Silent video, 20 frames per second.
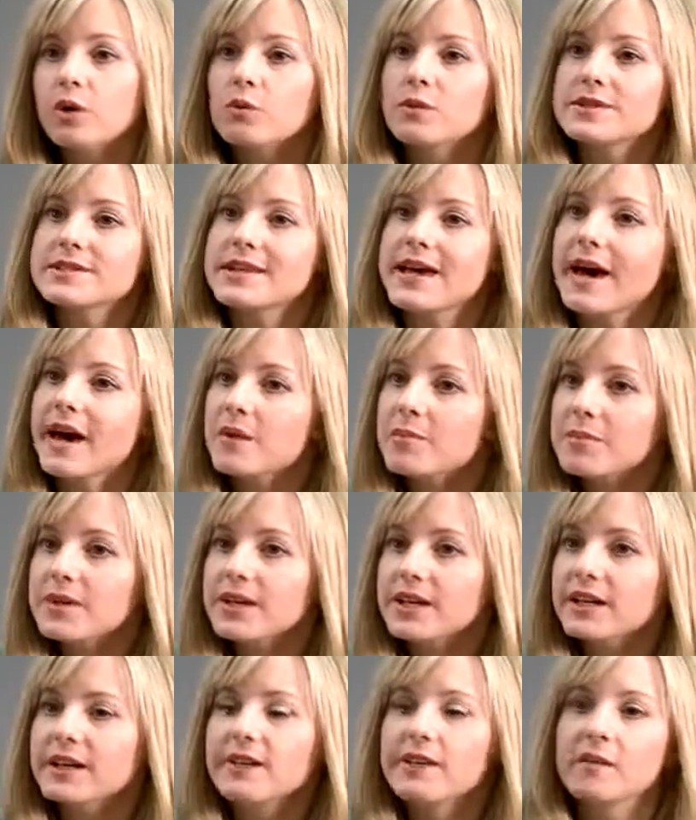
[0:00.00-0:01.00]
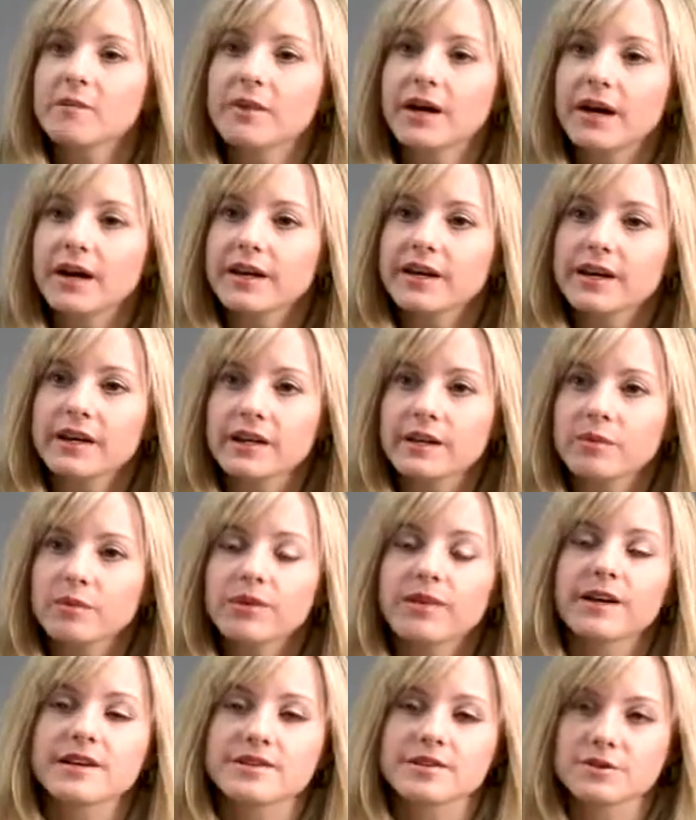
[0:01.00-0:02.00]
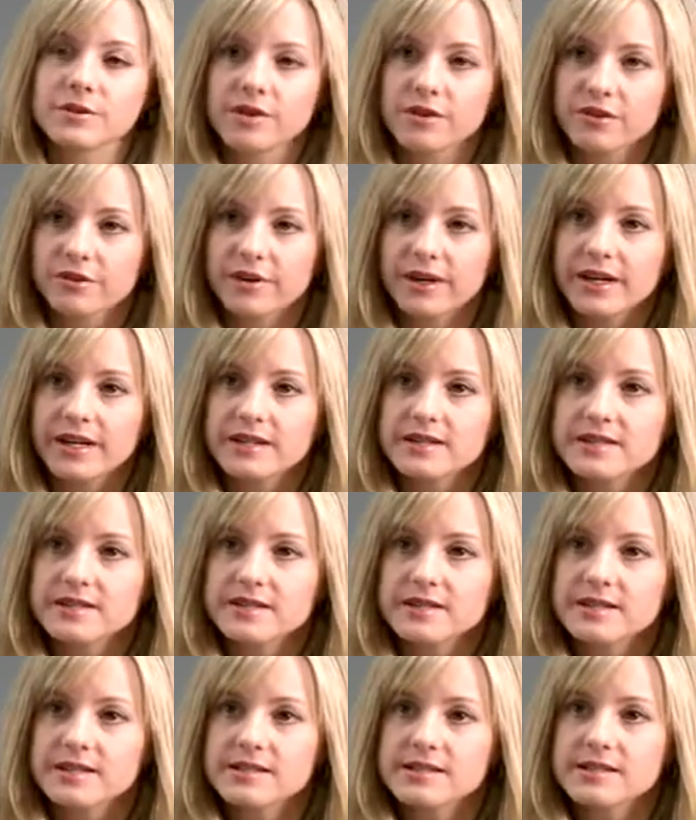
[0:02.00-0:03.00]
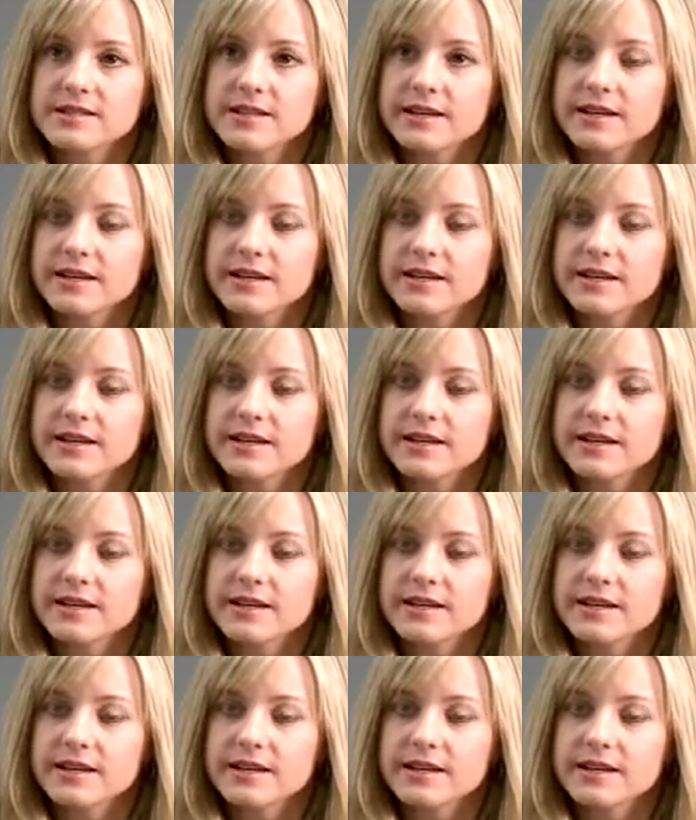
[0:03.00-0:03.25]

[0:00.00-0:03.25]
What's happening in the body with osteoarthritis is